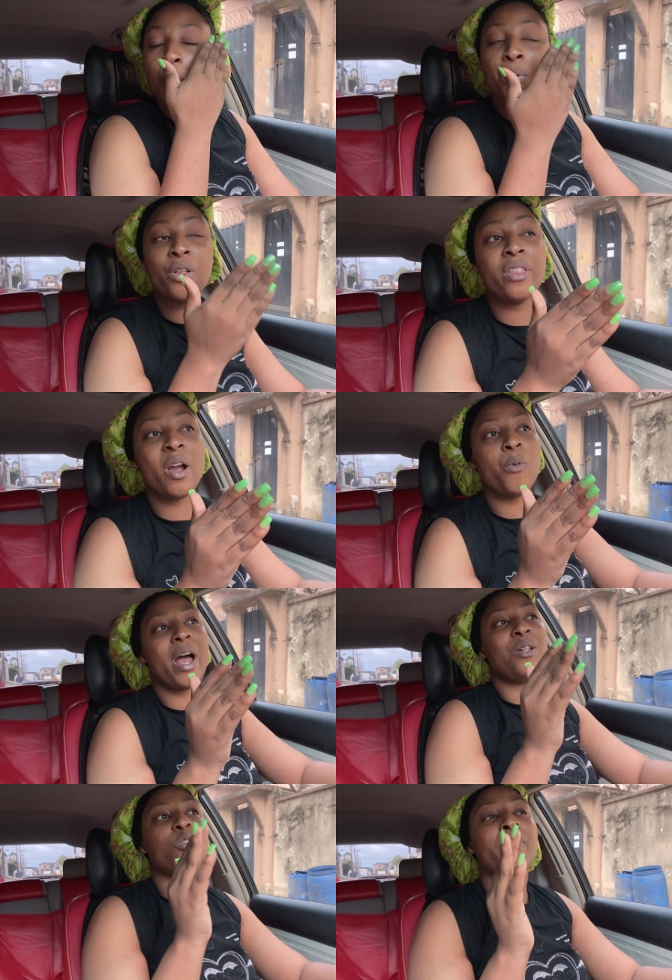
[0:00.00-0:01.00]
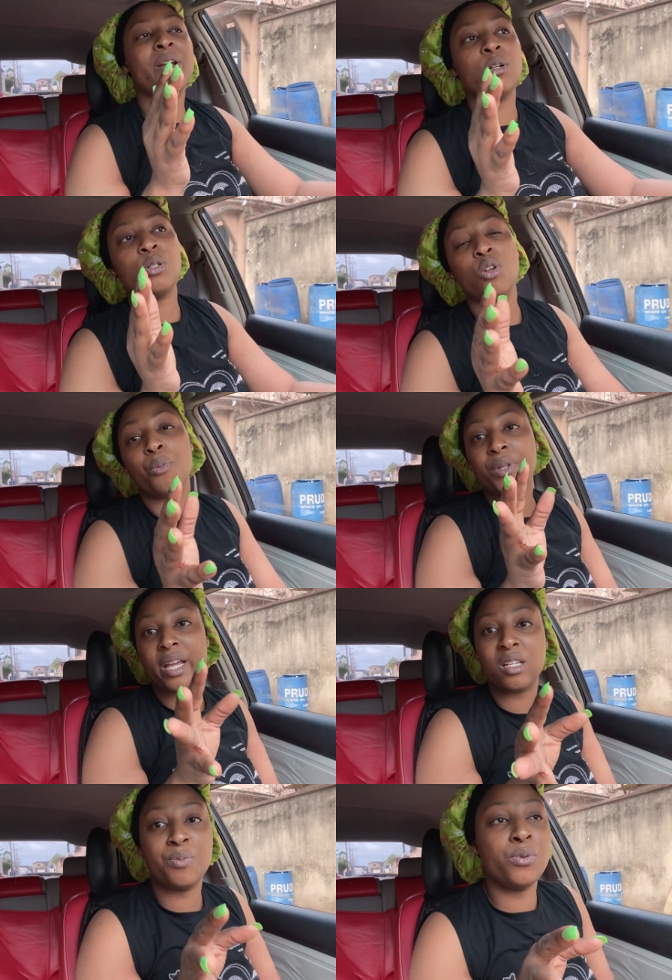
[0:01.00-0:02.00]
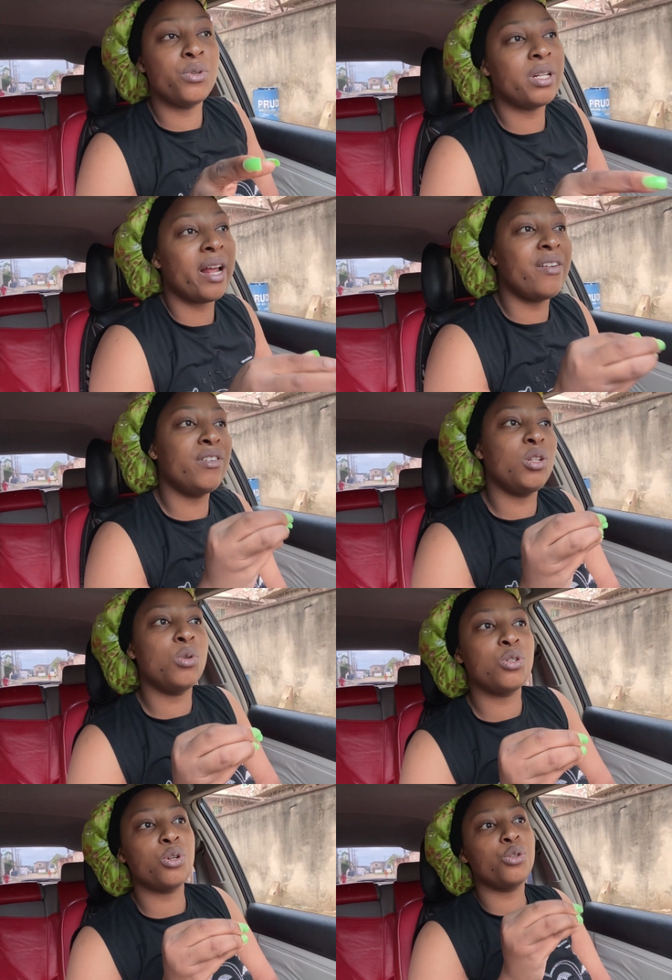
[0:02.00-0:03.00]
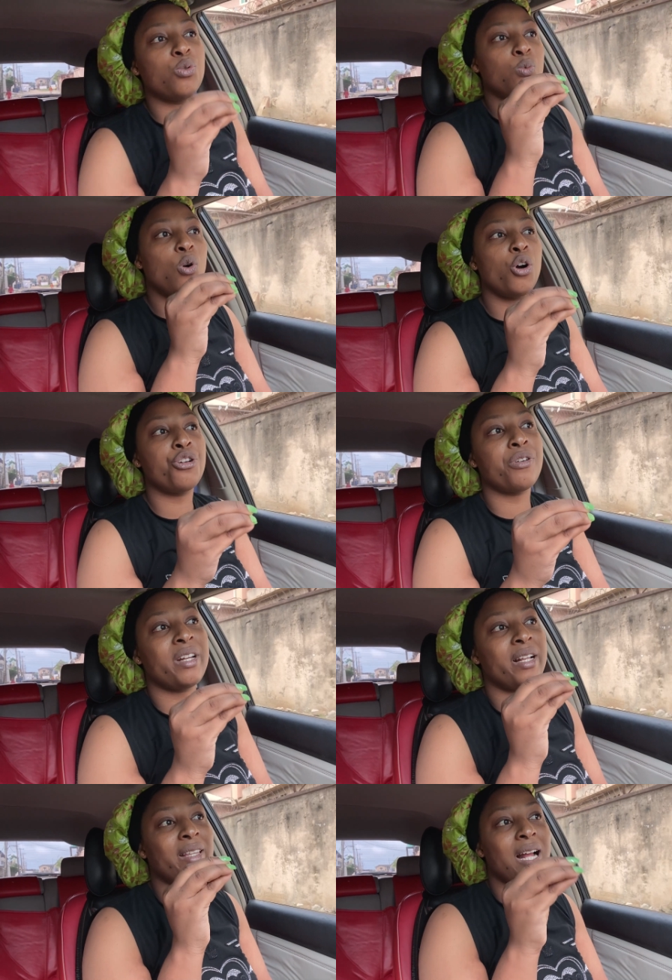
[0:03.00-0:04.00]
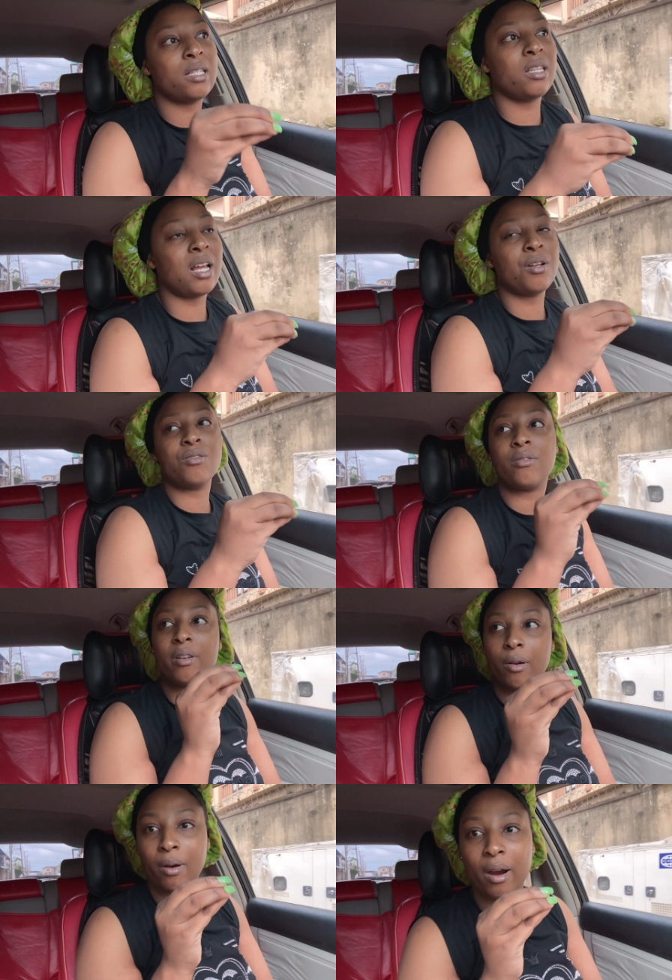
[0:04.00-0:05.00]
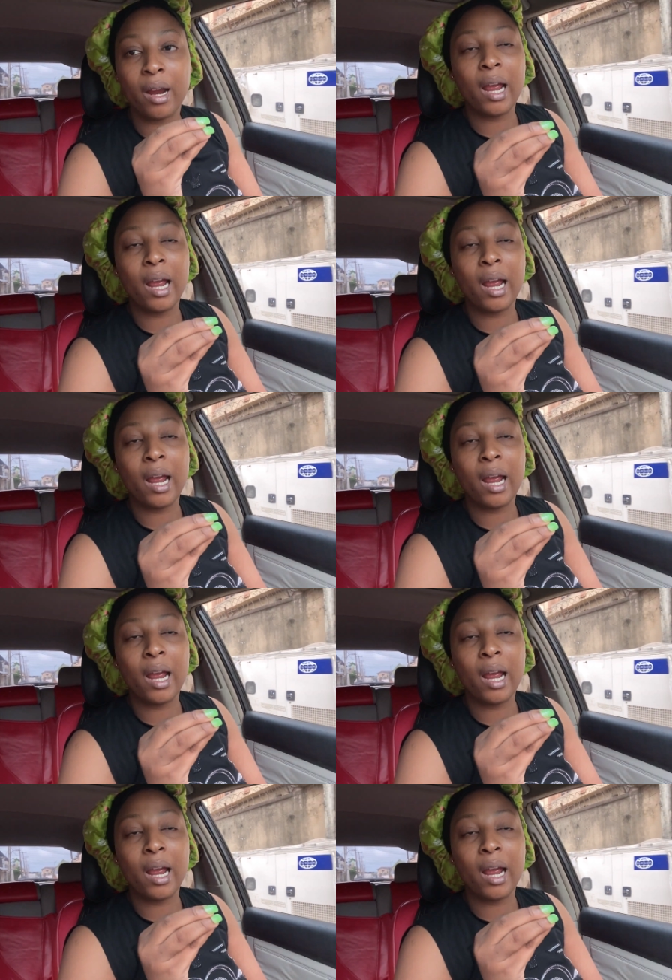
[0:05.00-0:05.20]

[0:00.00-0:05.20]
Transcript: but then we had to minus some textbooks and everything was going to 130,000 naira